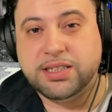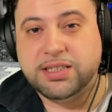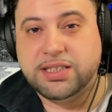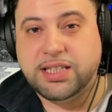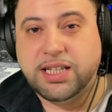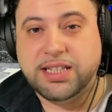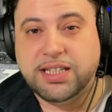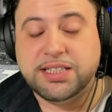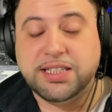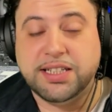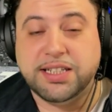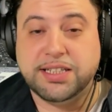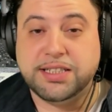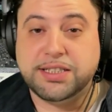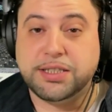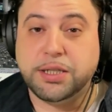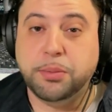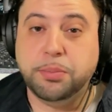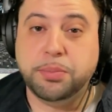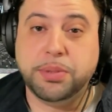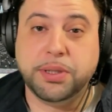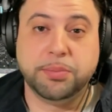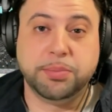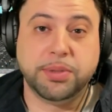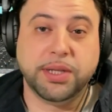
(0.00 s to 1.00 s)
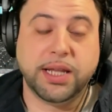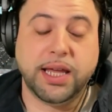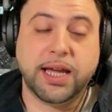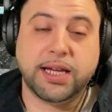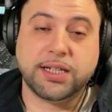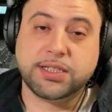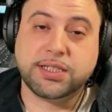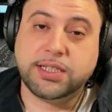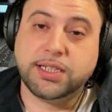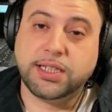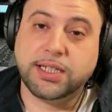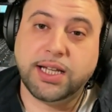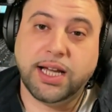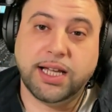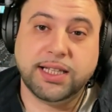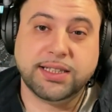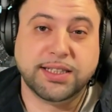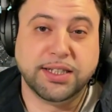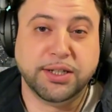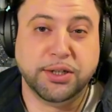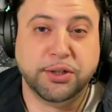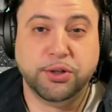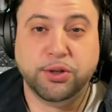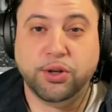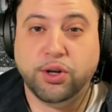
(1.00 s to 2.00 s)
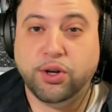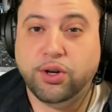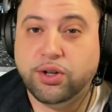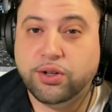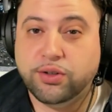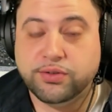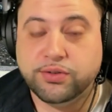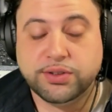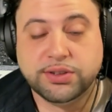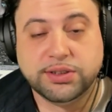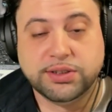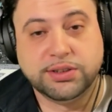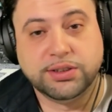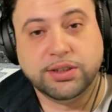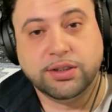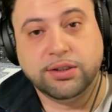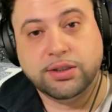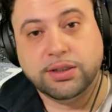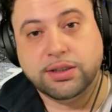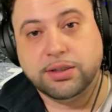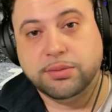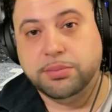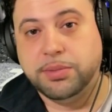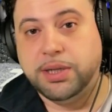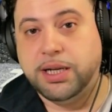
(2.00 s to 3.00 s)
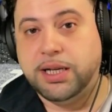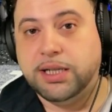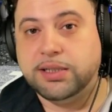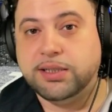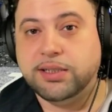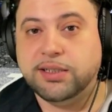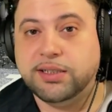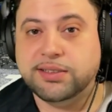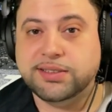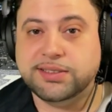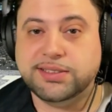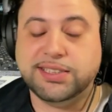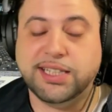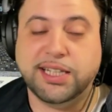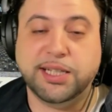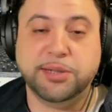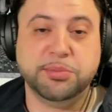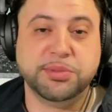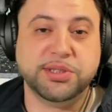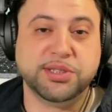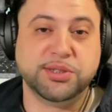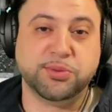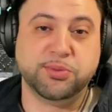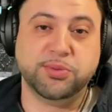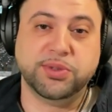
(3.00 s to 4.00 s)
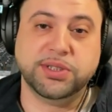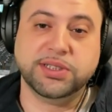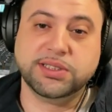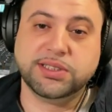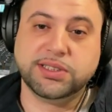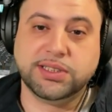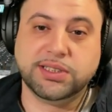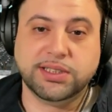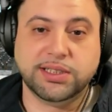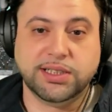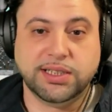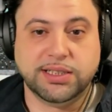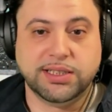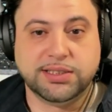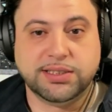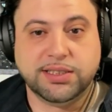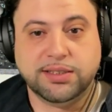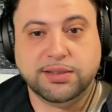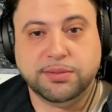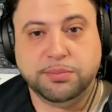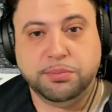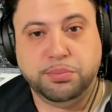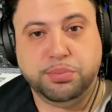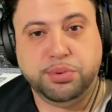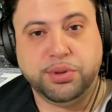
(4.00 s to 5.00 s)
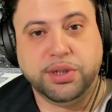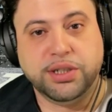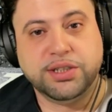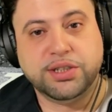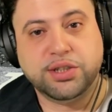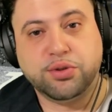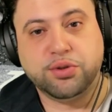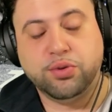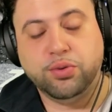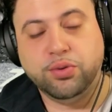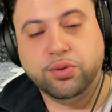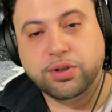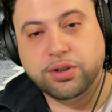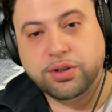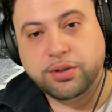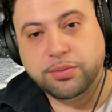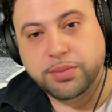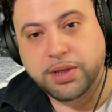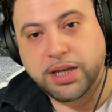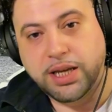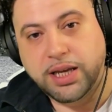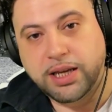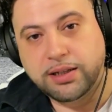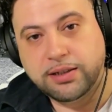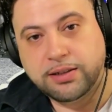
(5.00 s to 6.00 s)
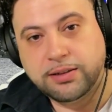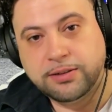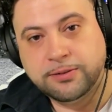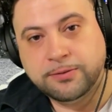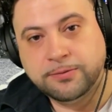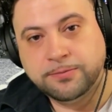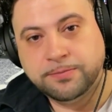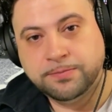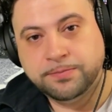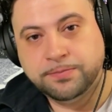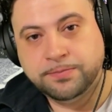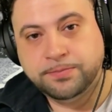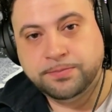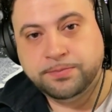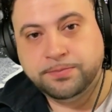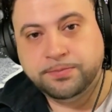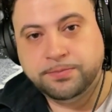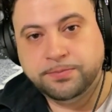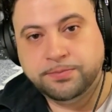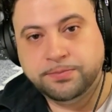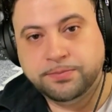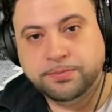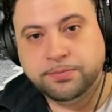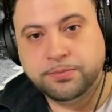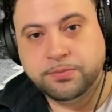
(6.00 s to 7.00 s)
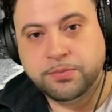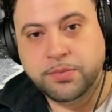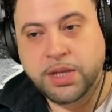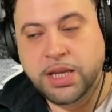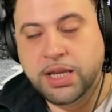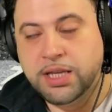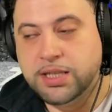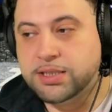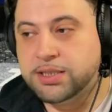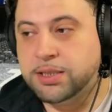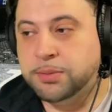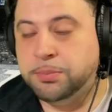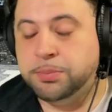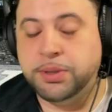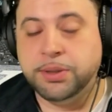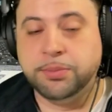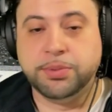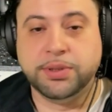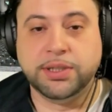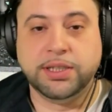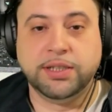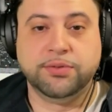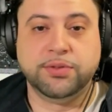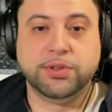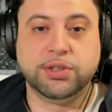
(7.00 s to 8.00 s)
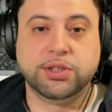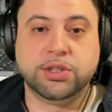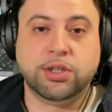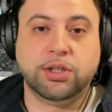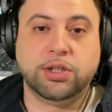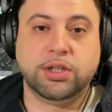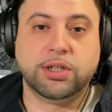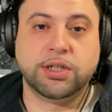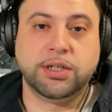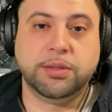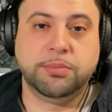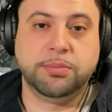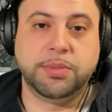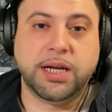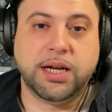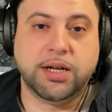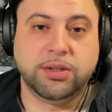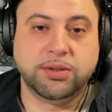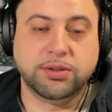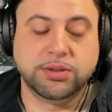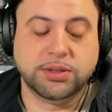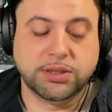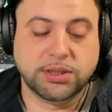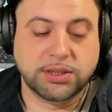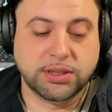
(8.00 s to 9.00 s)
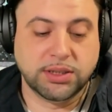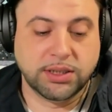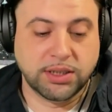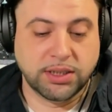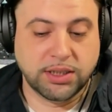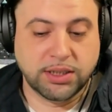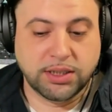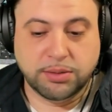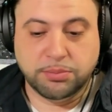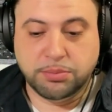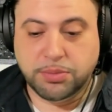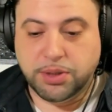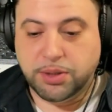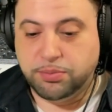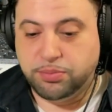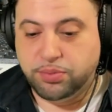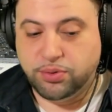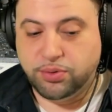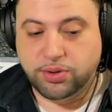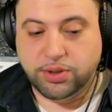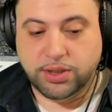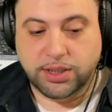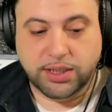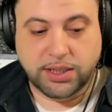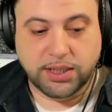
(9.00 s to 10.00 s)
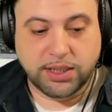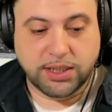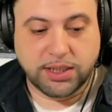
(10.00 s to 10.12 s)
stage. And some people actually got the nerve to talk about Jameis Winston as a bridge quarterback. Some people even talking about my boy